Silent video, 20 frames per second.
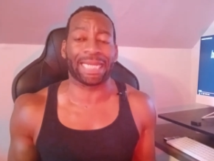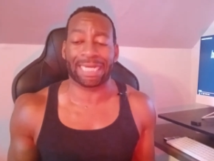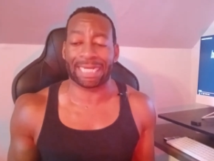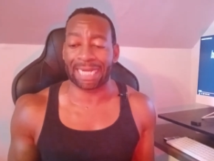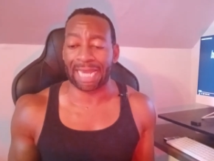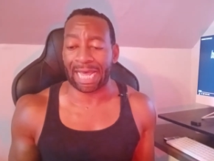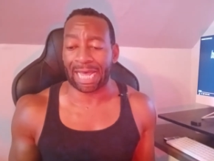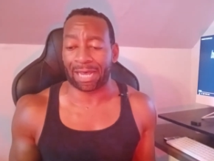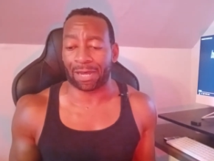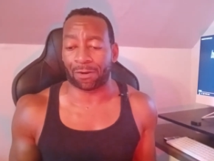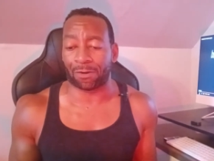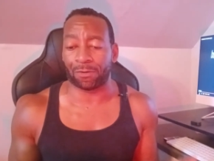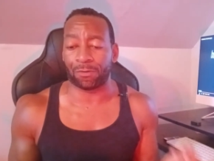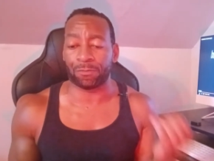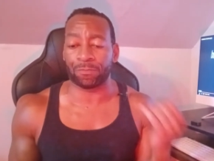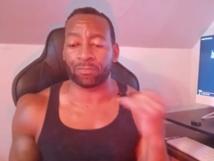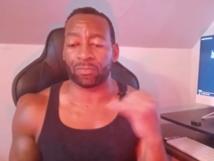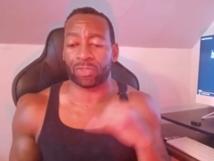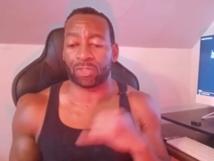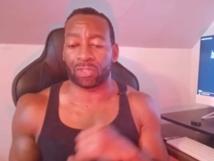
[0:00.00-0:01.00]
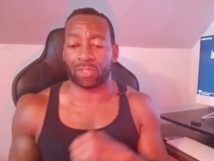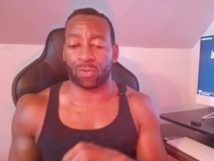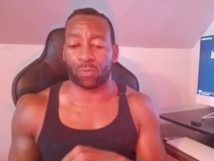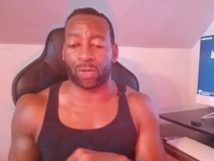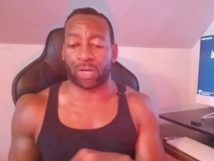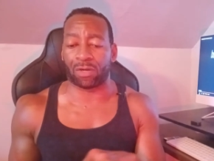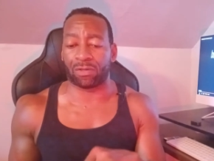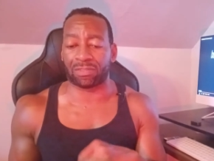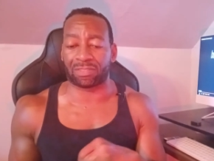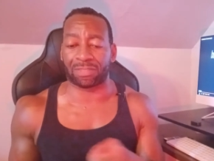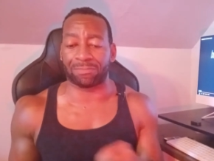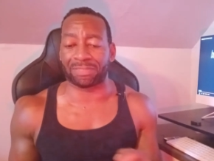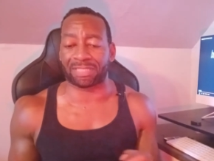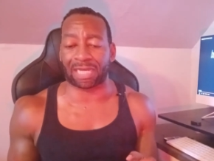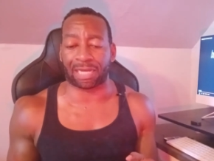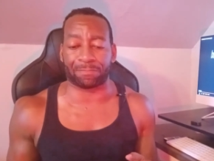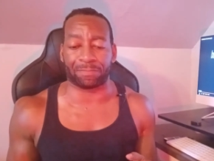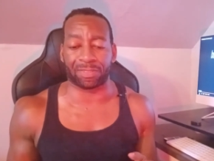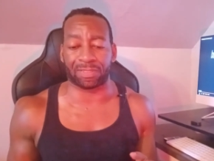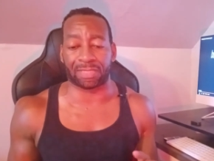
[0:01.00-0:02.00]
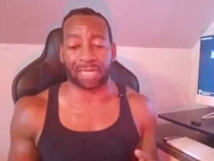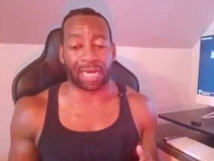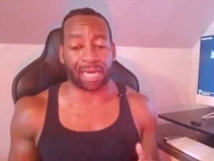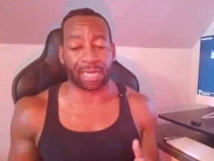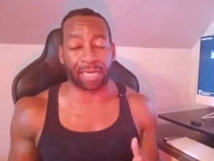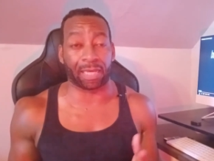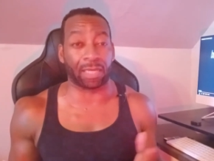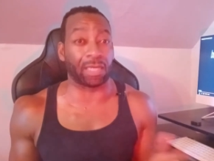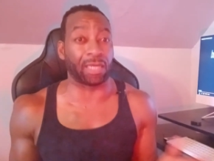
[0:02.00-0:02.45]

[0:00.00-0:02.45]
Now, you went on some type of diet.